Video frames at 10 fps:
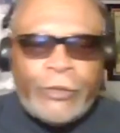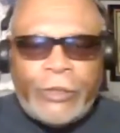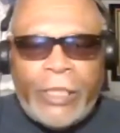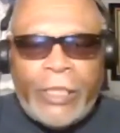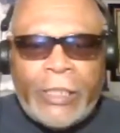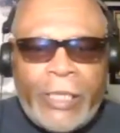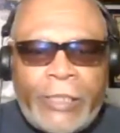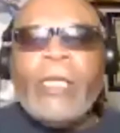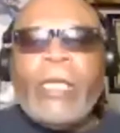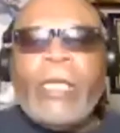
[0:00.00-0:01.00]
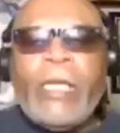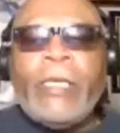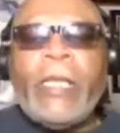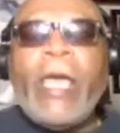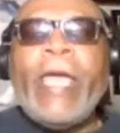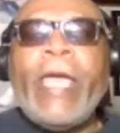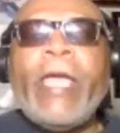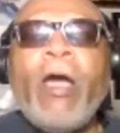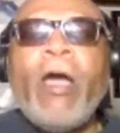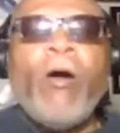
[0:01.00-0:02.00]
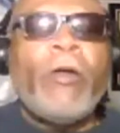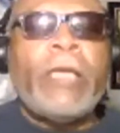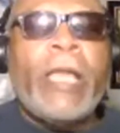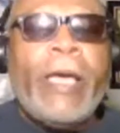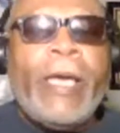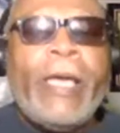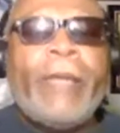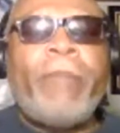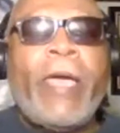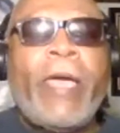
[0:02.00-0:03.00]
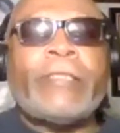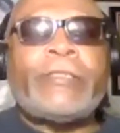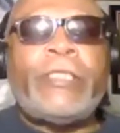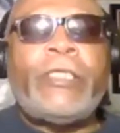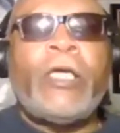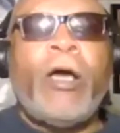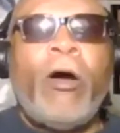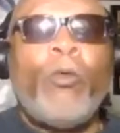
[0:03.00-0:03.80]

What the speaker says: in an online magazine called Word in Black.